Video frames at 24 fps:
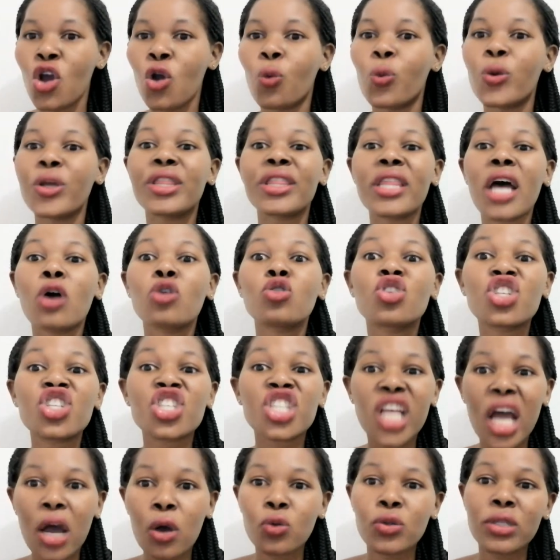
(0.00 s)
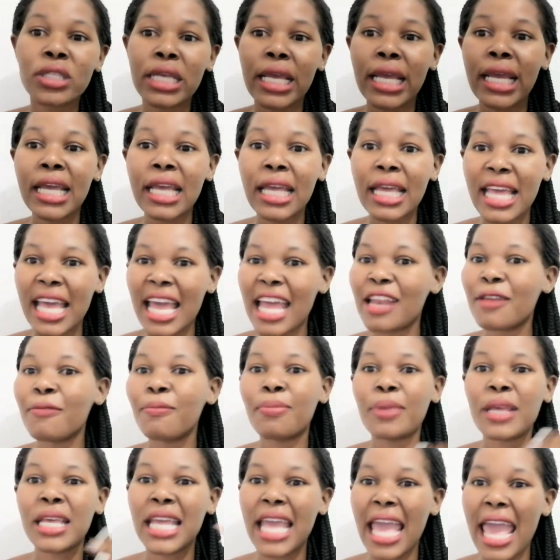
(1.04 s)
without shouting and
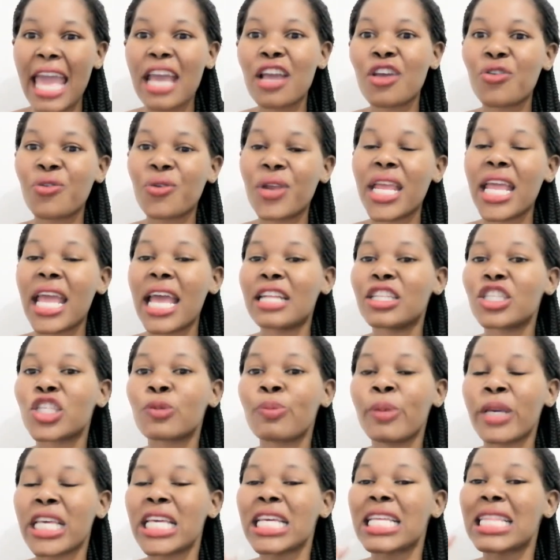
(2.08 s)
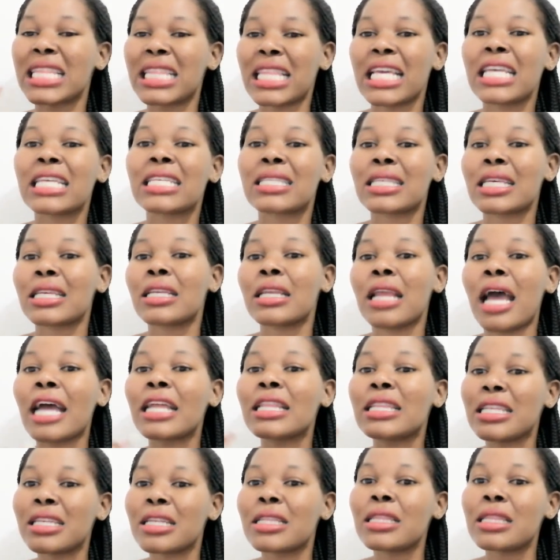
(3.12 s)
being angry and speaking things that I
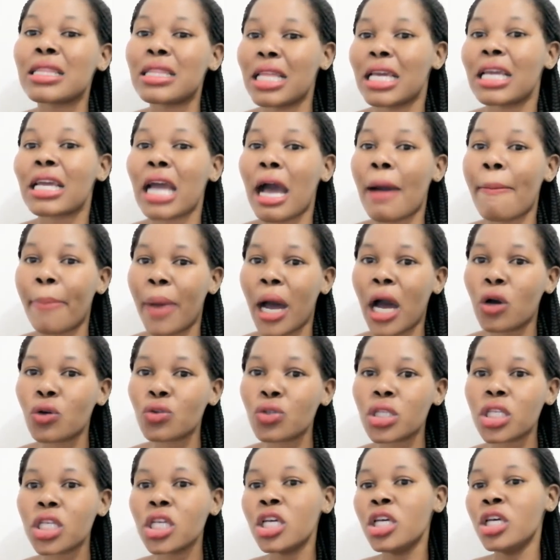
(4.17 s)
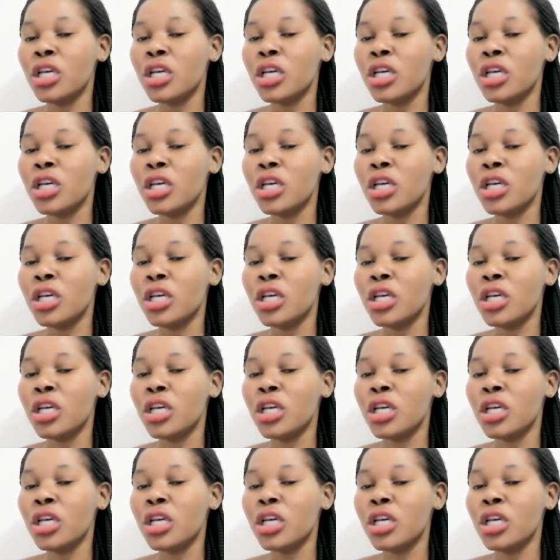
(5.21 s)
didn't think about.